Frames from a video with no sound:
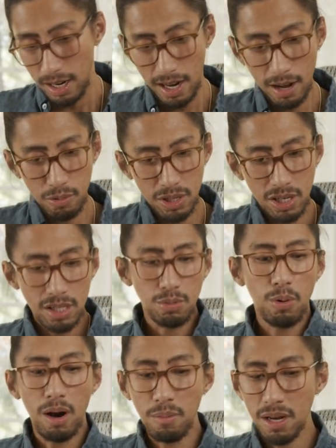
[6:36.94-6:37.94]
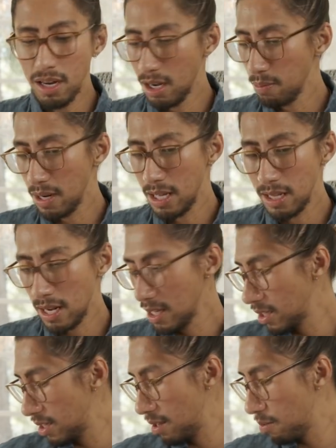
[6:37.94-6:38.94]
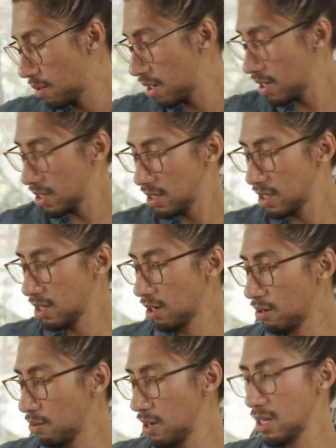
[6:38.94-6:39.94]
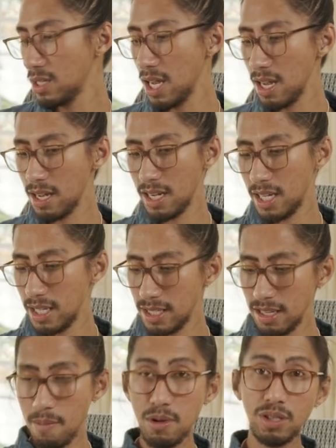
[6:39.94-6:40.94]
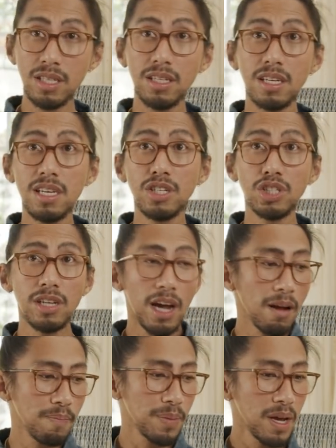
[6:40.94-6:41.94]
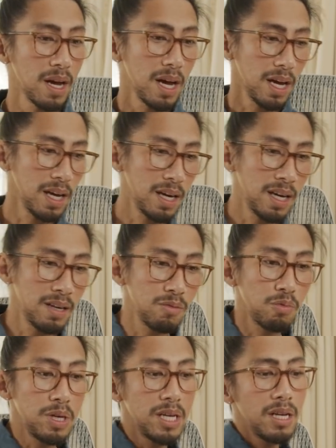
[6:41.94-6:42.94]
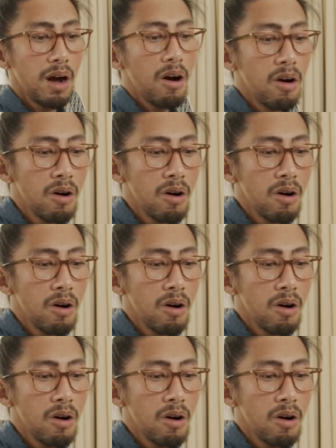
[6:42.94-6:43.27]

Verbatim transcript: Now we're just warming up, and let's see where is the tarot gonna take us. I'm using the Quiche deck, and we